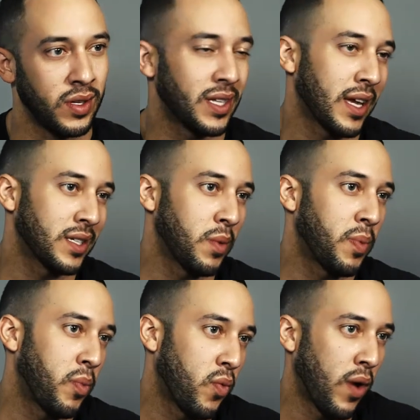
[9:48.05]
It's like some
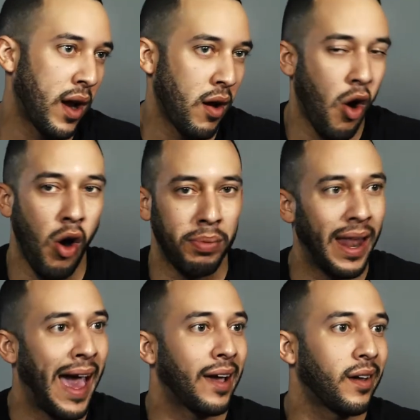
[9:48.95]
people wear all
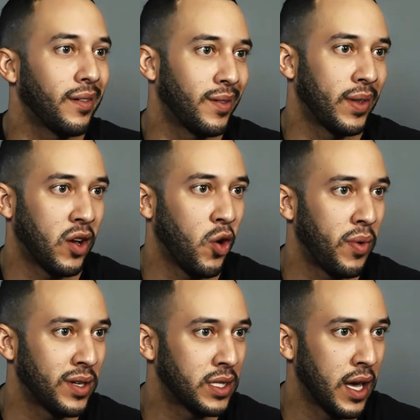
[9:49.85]
black when they go up
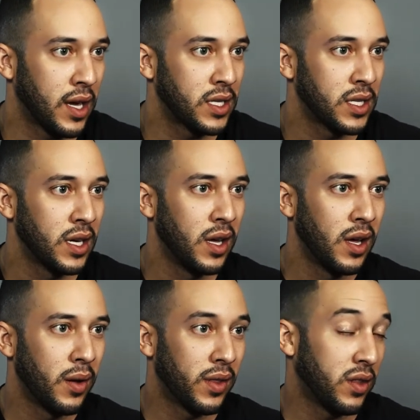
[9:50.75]
on stage.
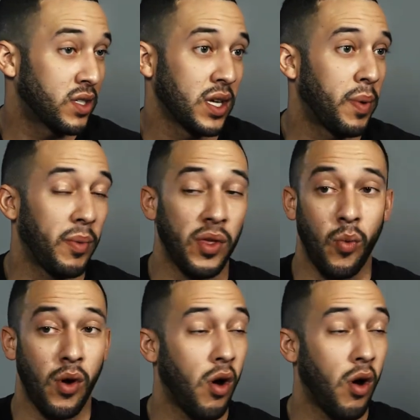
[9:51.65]
Then there's some people that wear